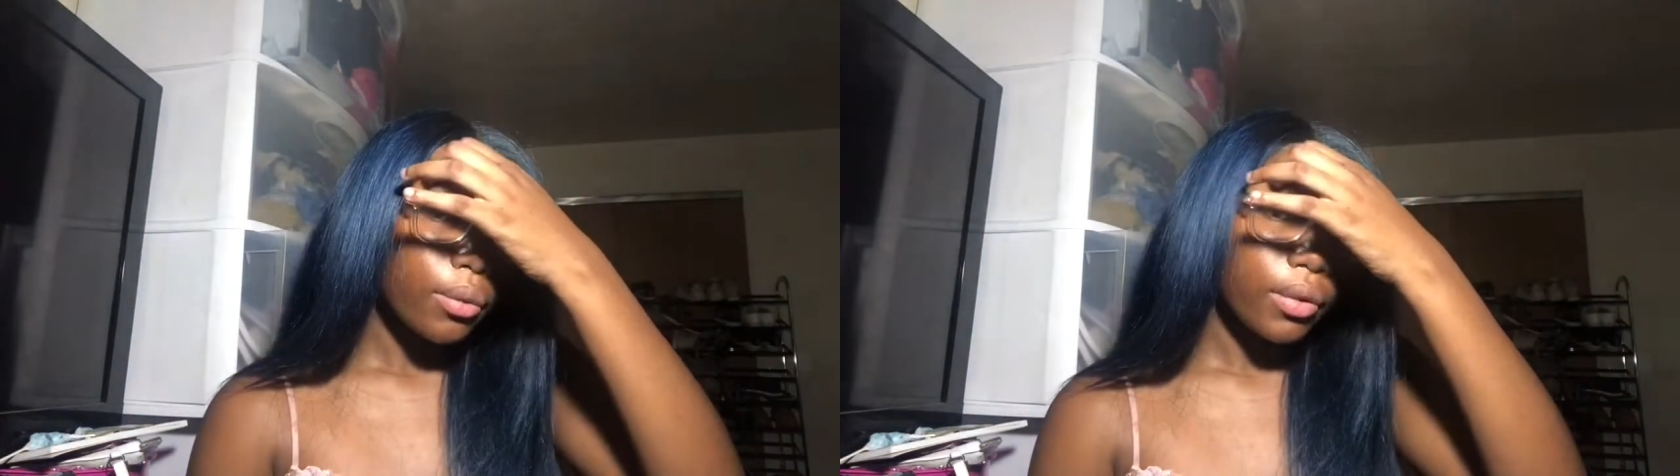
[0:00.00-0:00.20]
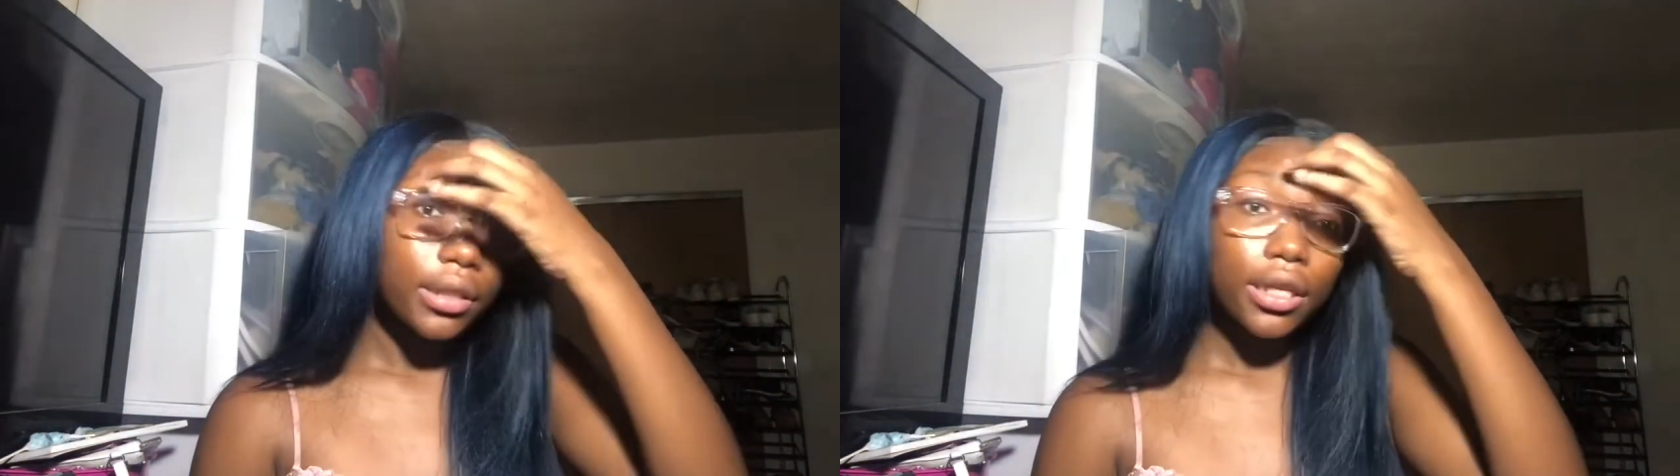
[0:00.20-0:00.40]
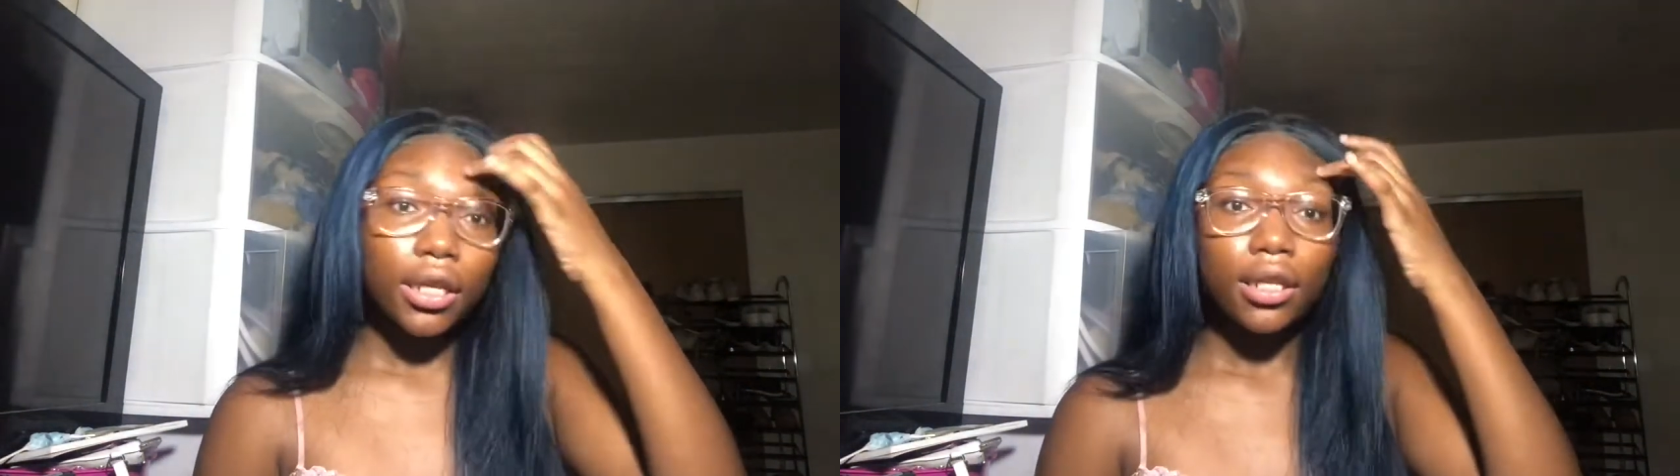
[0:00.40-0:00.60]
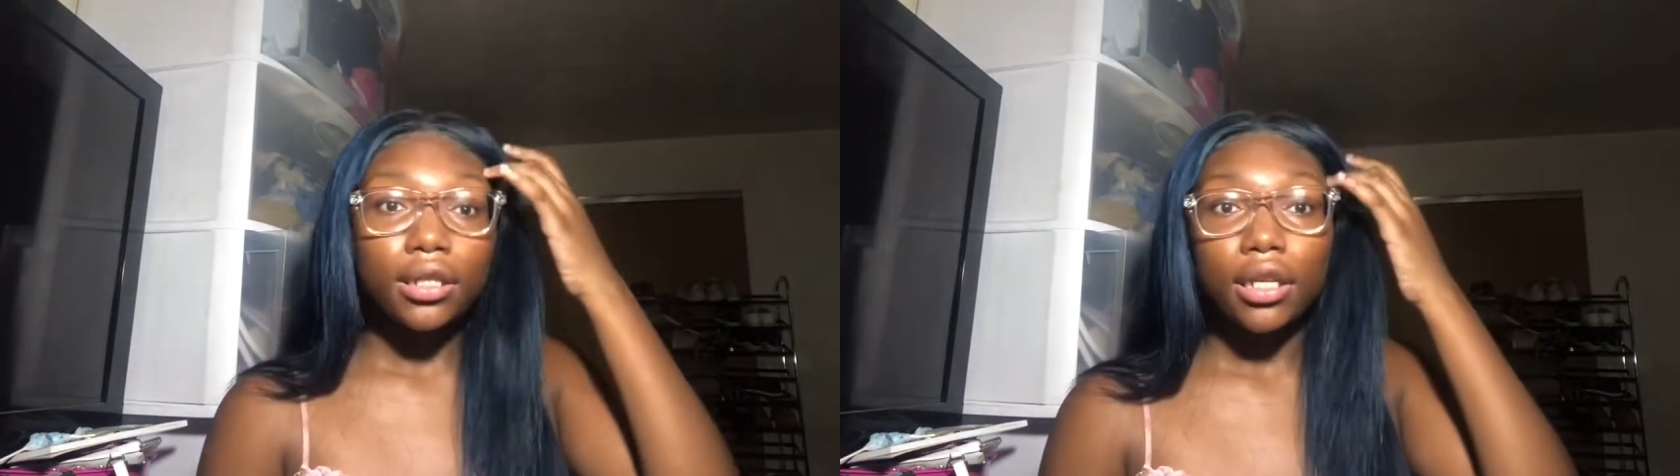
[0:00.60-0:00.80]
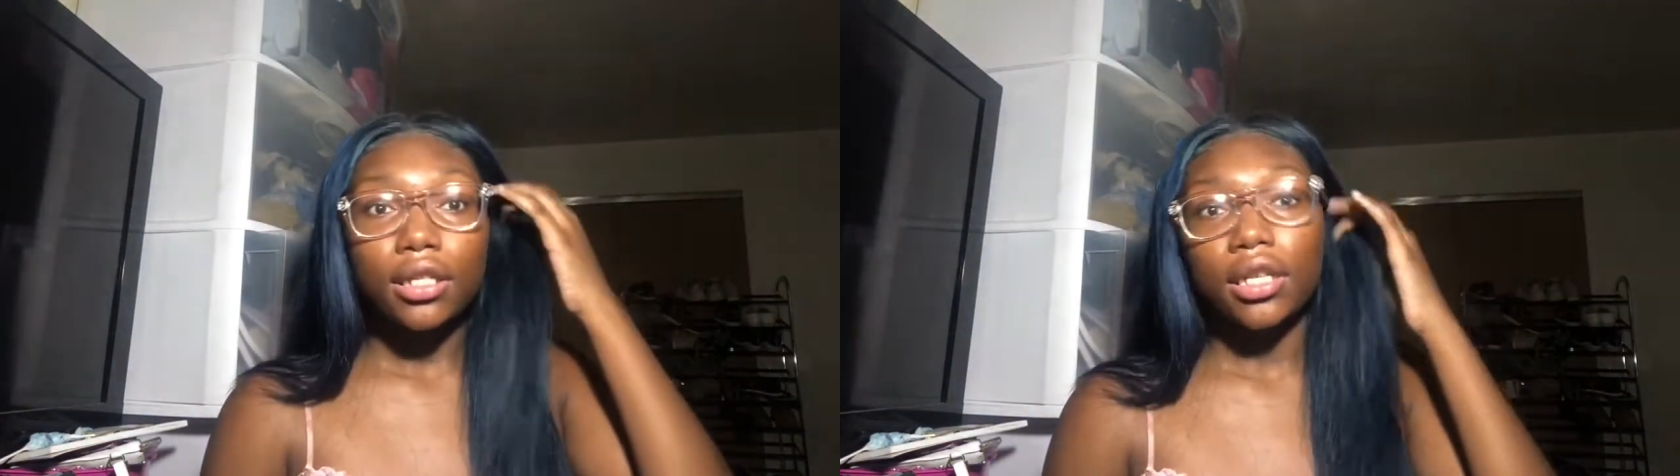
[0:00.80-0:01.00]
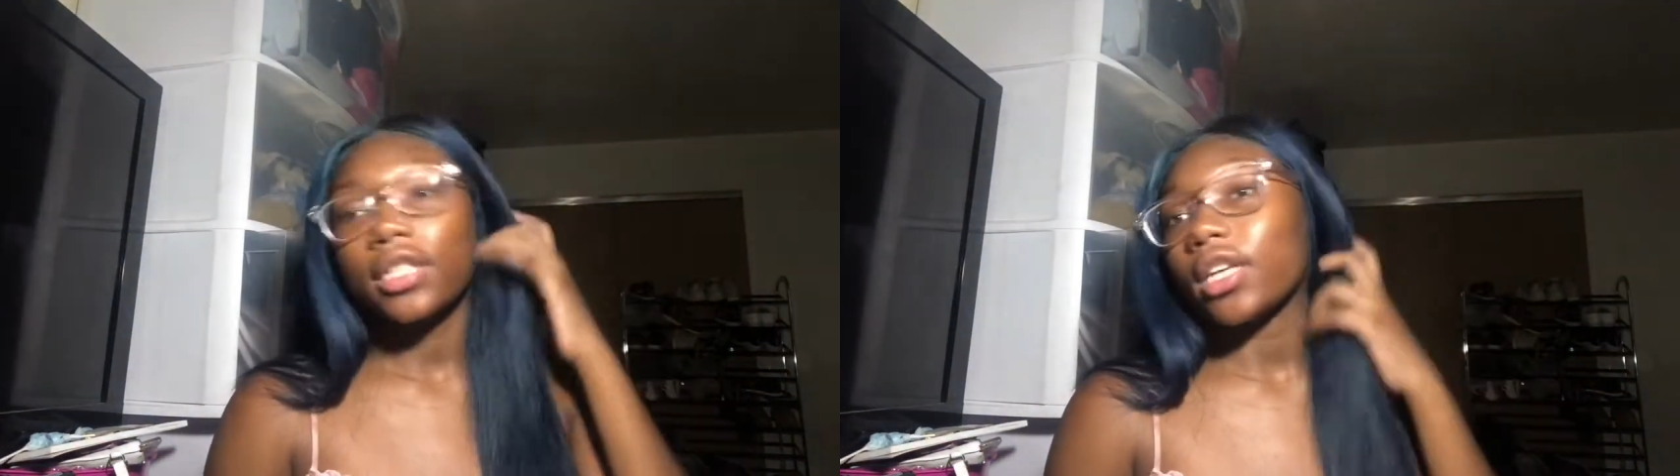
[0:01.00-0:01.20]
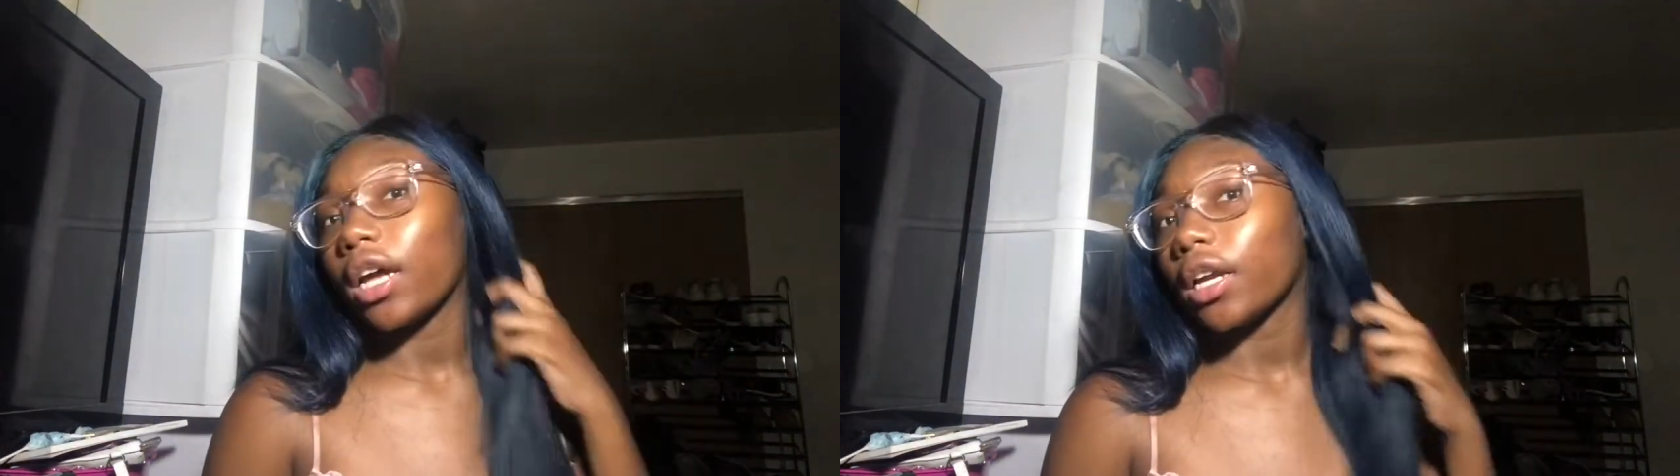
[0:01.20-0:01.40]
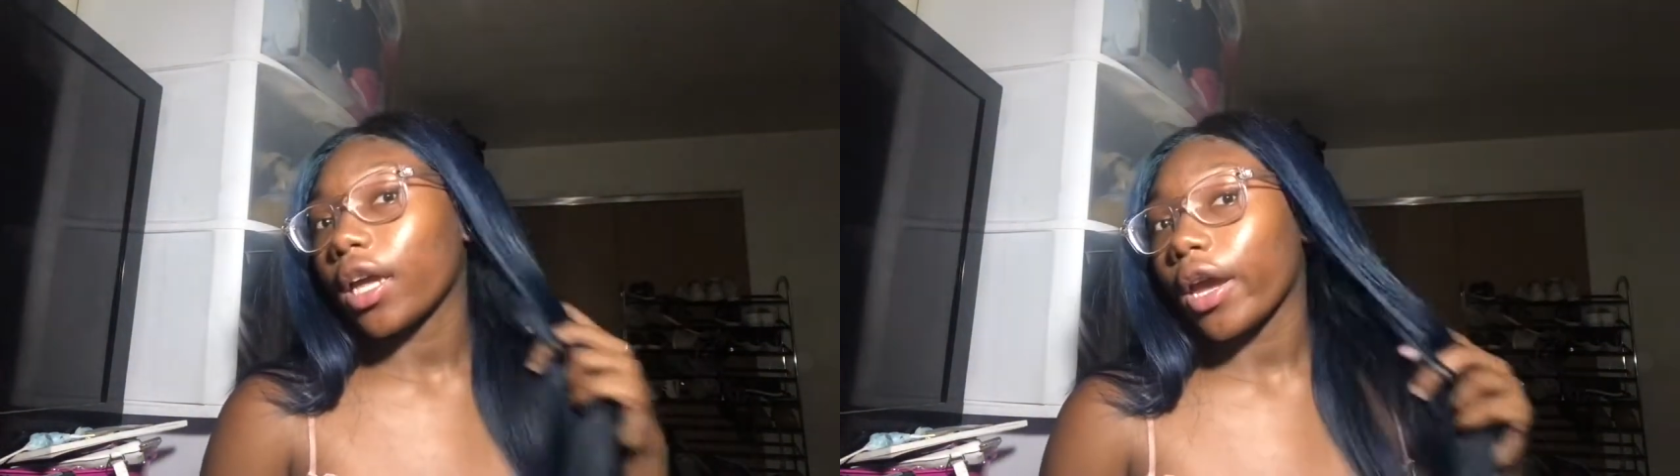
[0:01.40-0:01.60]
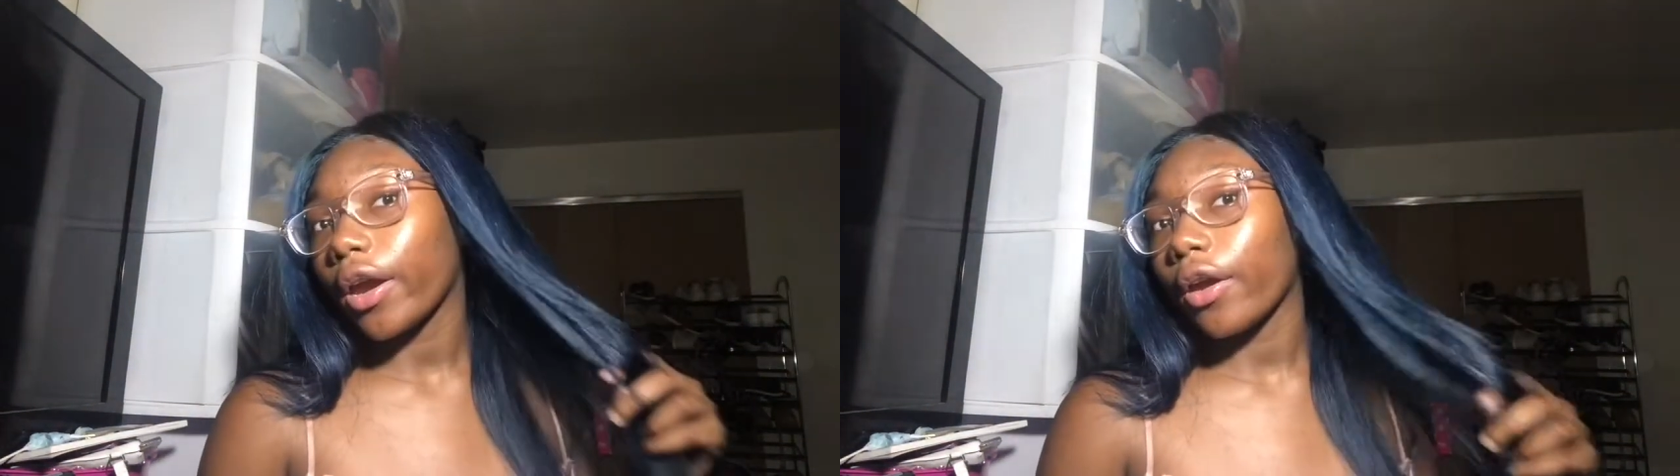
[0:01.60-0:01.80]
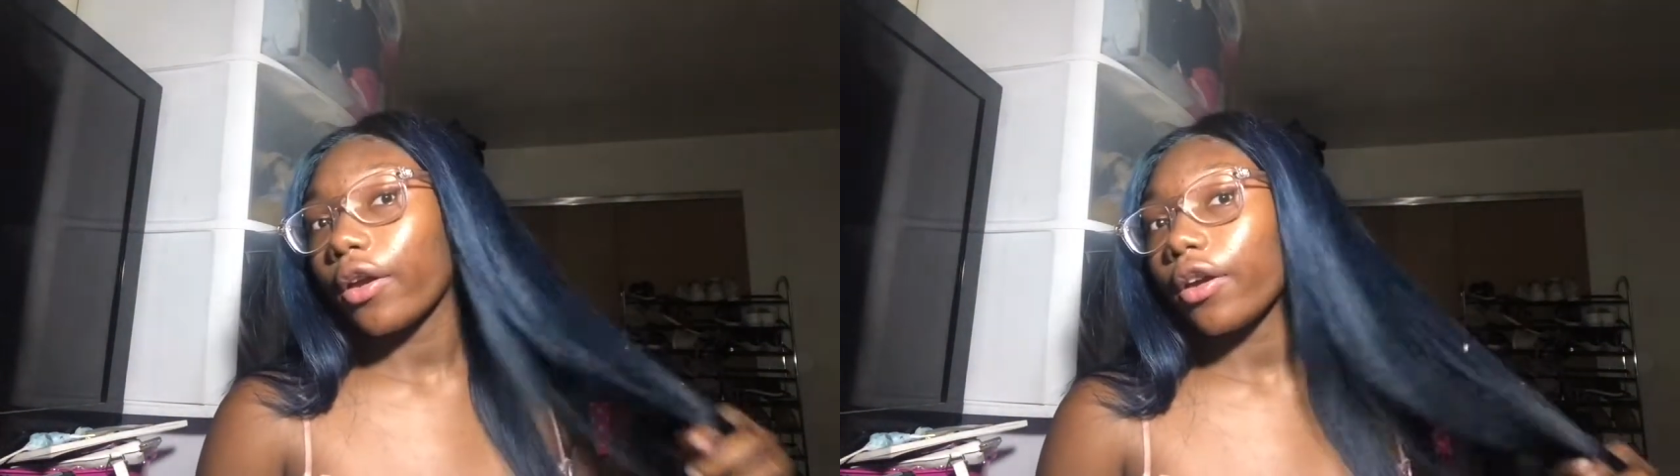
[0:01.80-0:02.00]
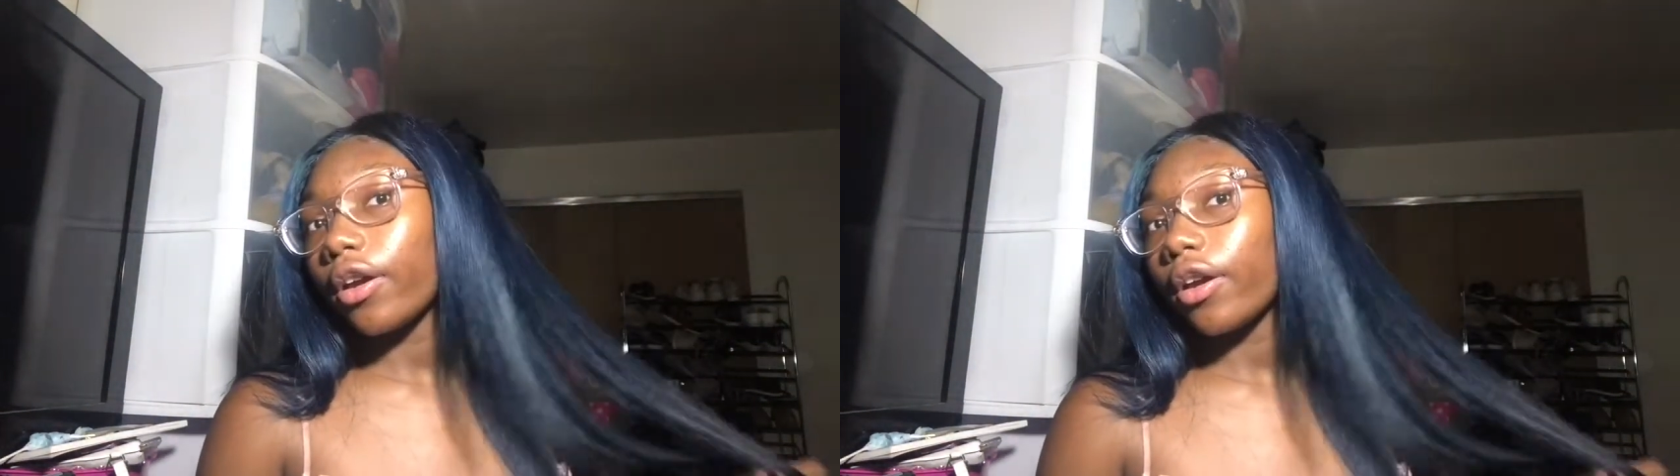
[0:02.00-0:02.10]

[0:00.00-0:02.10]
Once again, this is exotic hair.